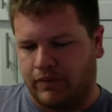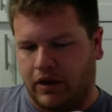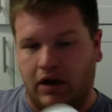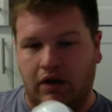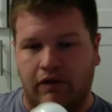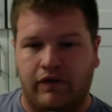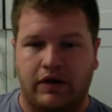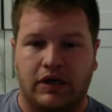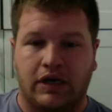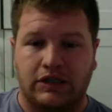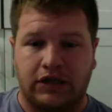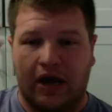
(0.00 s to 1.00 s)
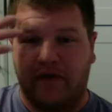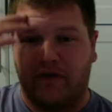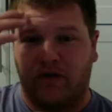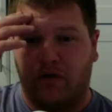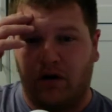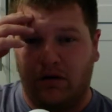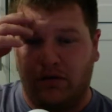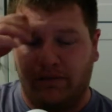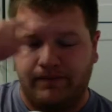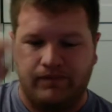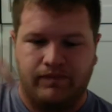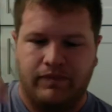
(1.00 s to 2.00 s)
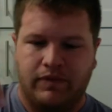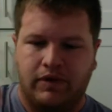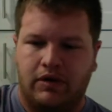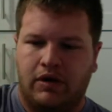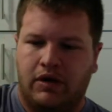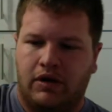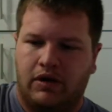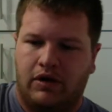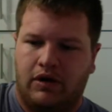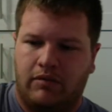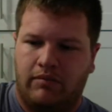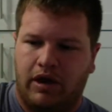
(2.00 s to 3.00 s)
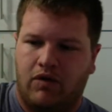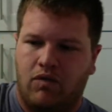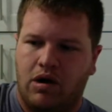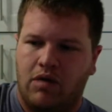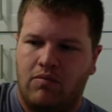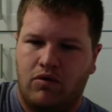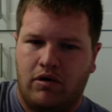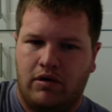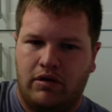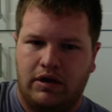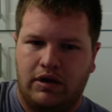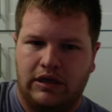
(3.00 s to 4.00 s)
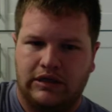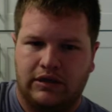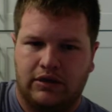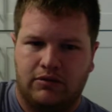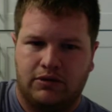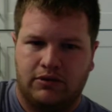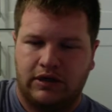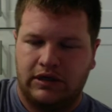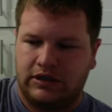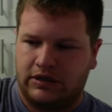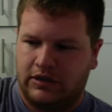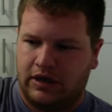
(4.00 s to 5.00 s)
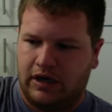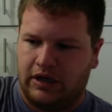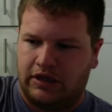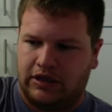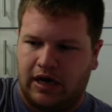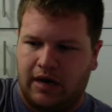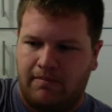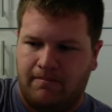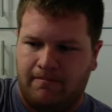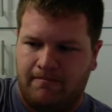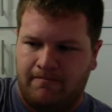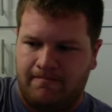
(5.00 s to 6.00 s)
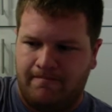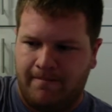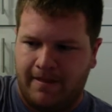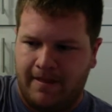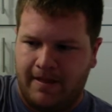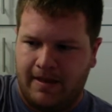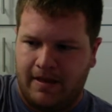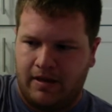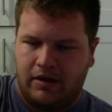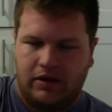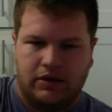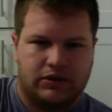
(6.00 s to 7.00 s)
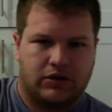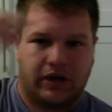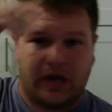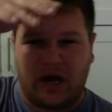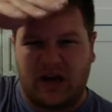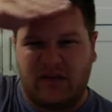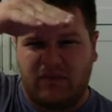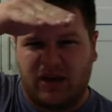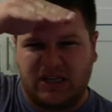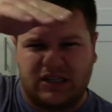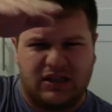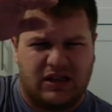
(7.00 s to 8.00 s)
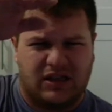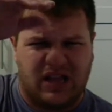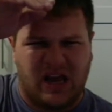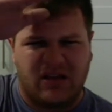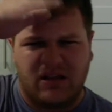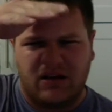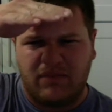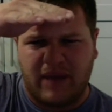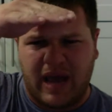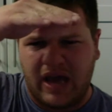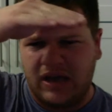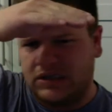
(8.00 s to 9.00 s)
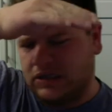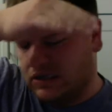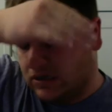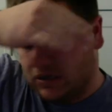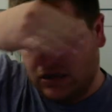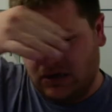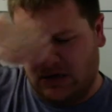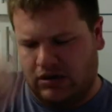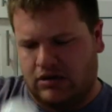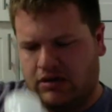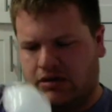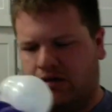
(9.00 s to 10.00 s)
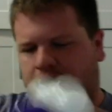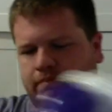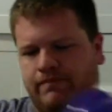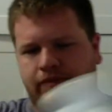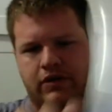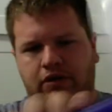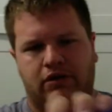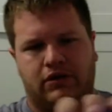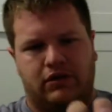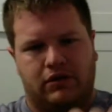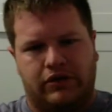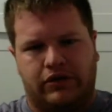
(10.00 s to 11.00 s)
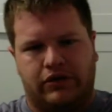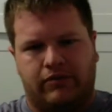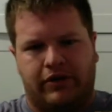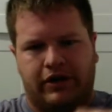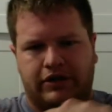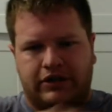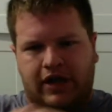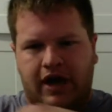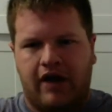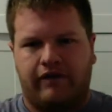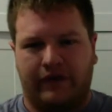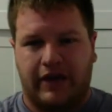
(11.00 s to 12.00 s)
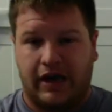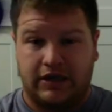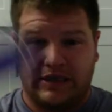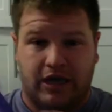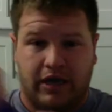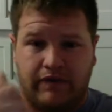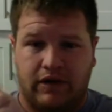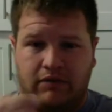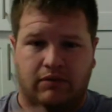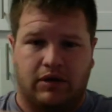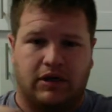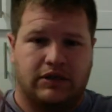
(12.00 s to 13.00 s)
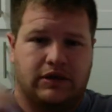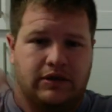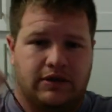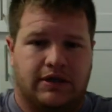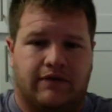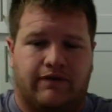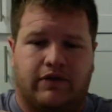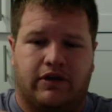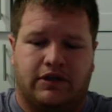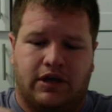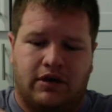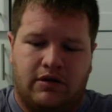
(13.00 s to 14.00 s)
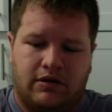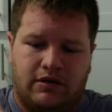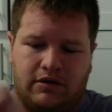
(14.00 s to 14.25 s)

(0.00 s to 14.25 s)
And if it doesn't have a horn, you can make one more of these loop twists at the top, so it kind of makes like little bangs. Alright, so break this off. I save it because I use it for the tail.